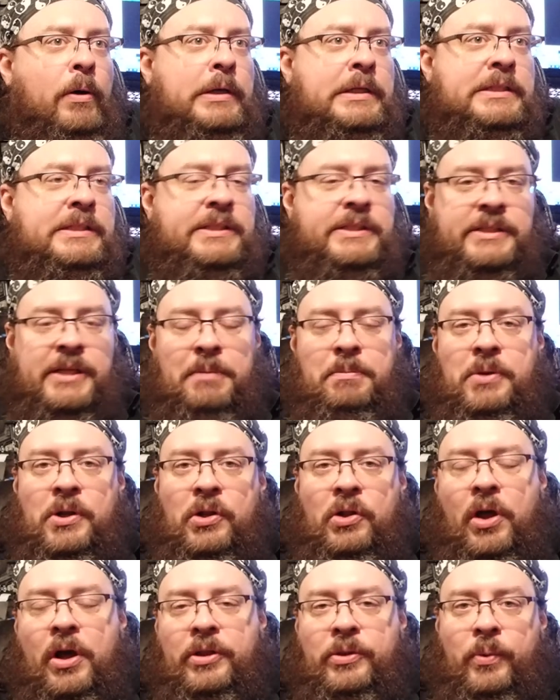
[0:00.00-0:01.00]
someone
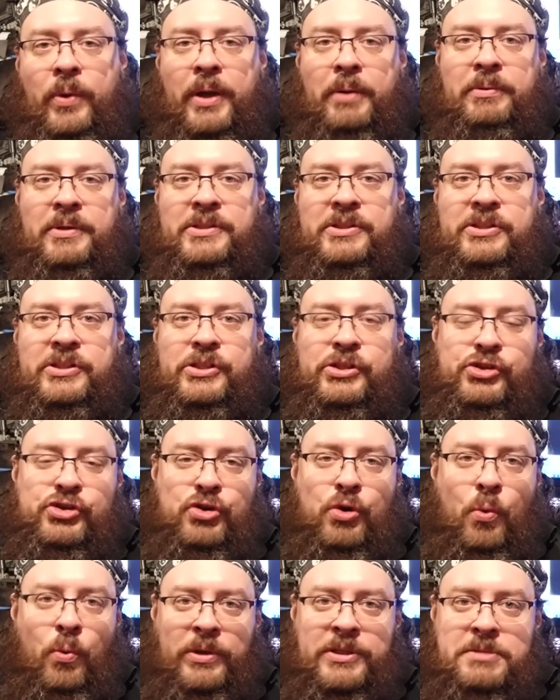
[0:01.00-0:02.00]
along the way went and said, you
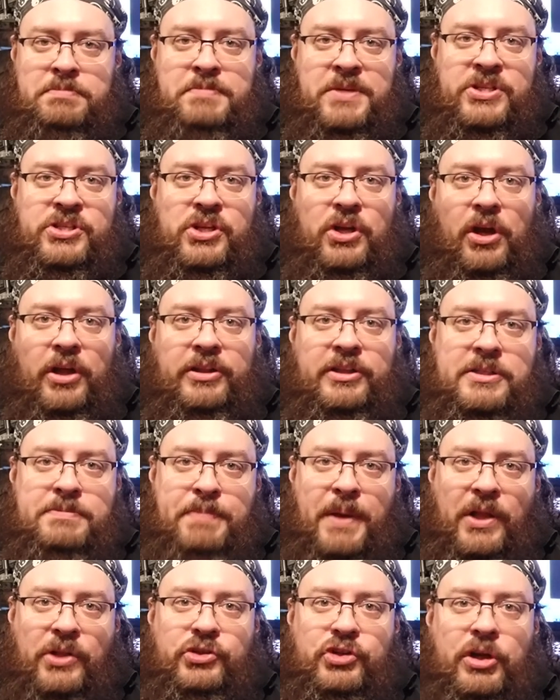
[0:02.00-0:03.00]
know, what's missing on these
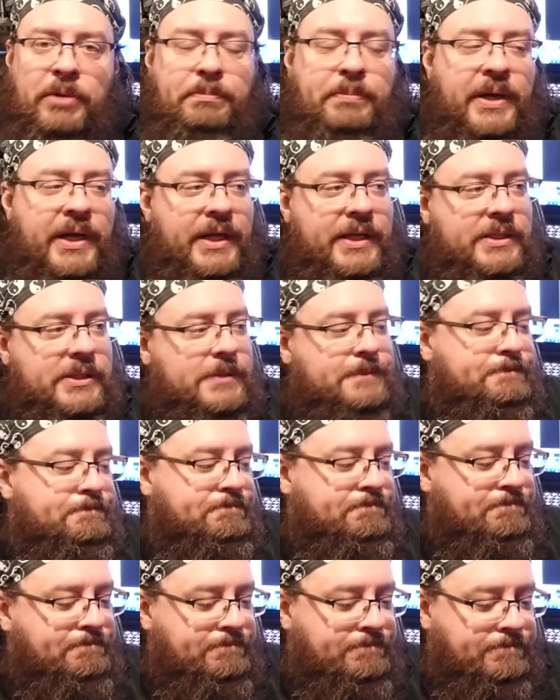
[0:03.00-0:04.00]
Peloton bikes?
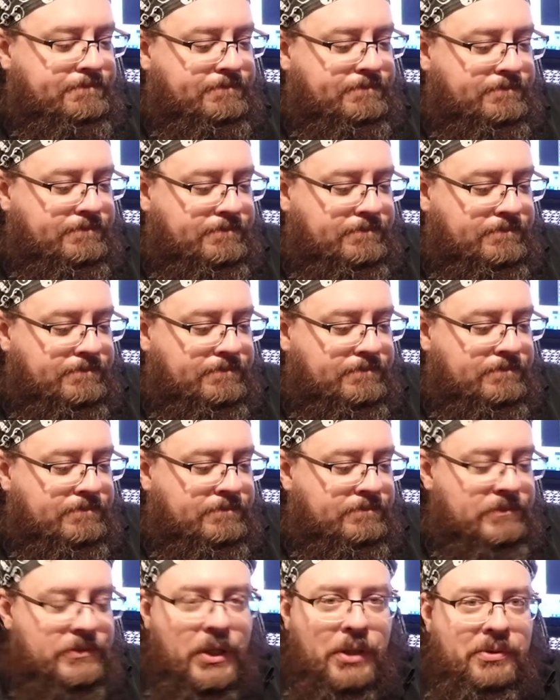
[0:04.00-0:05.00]

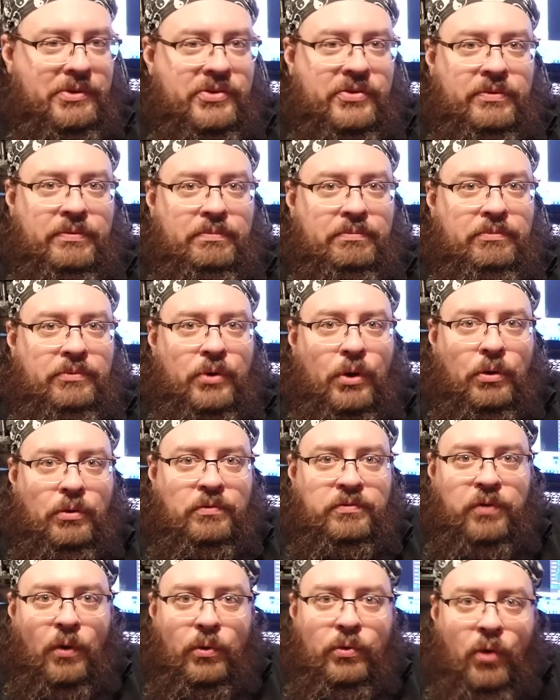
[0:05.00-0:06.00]
There is no
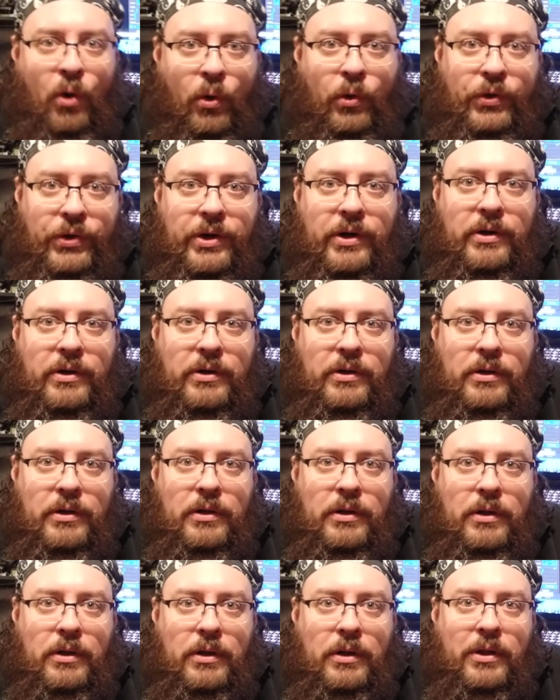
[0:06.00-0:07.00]
phone holder.
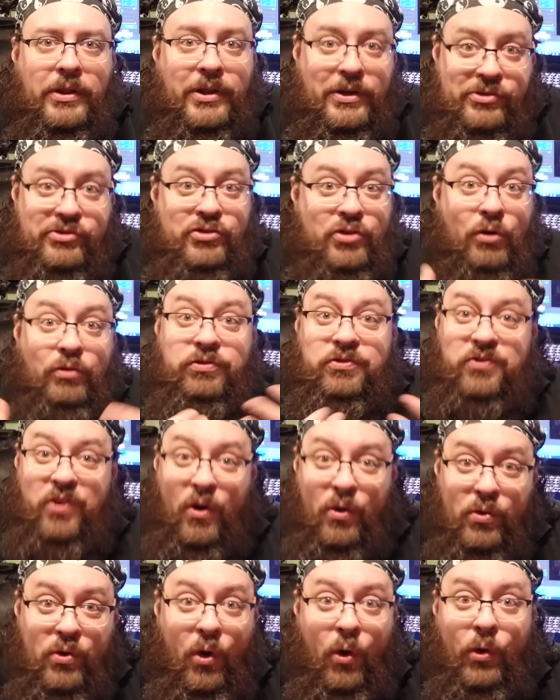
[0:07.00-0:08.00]
There's no
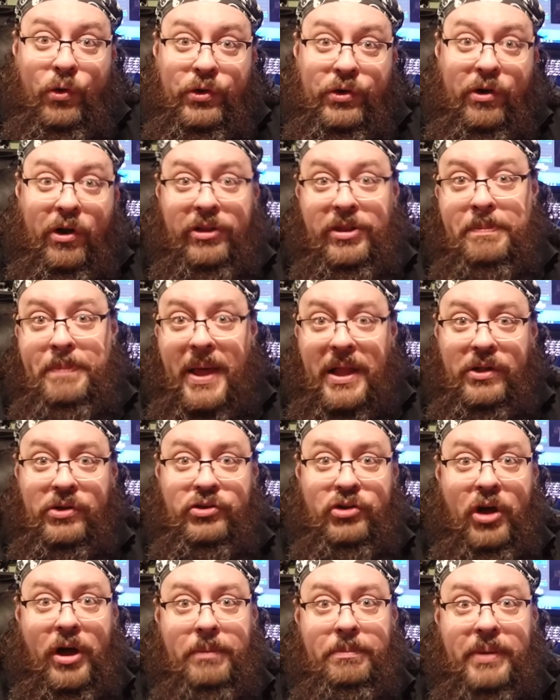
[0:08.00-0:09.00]
phone holder on the
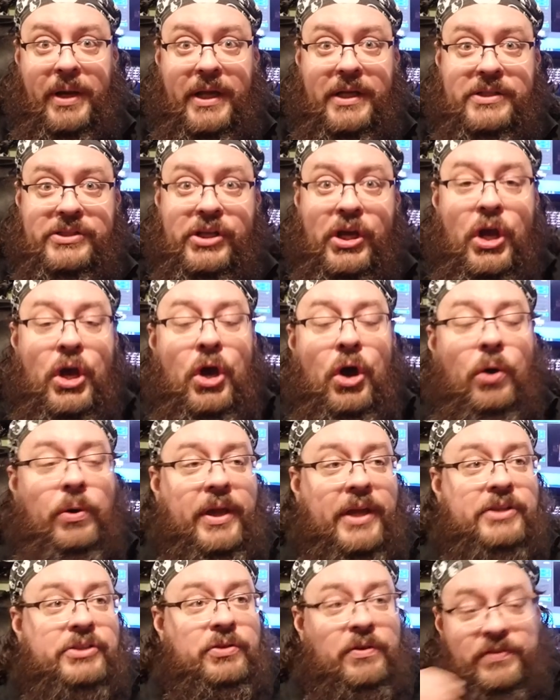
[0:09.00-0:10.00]
Peloton bikes.
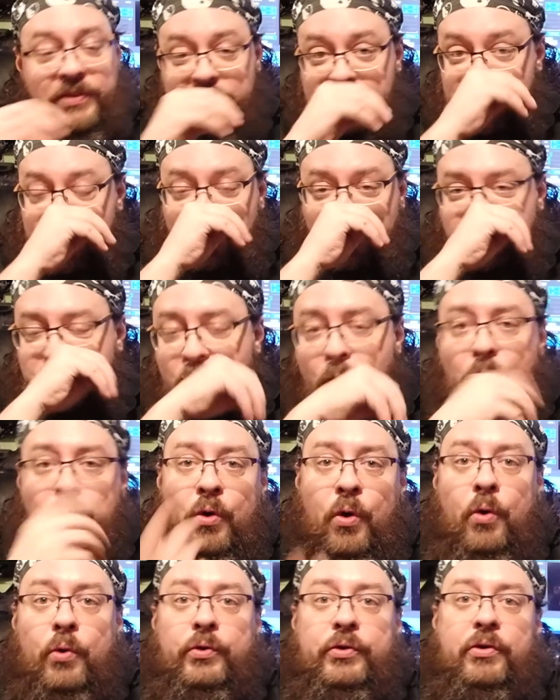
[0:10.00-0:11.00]
Okay, so if there's no
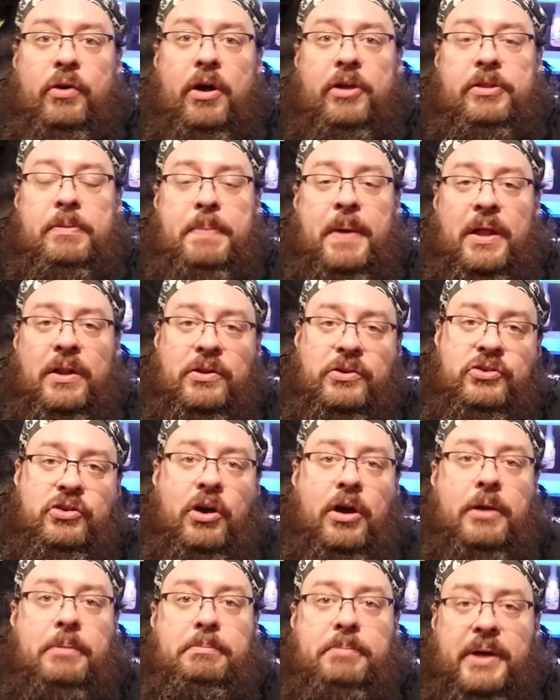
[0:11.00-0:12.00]
phone holder on the
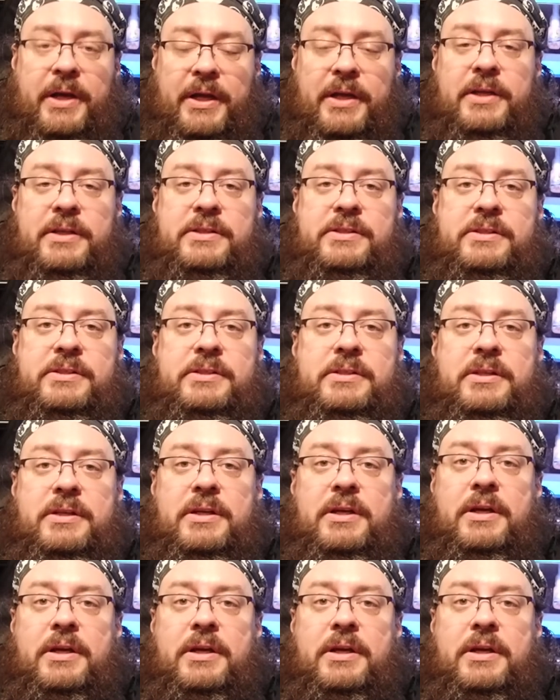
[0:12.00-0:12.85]
Peloton bikes,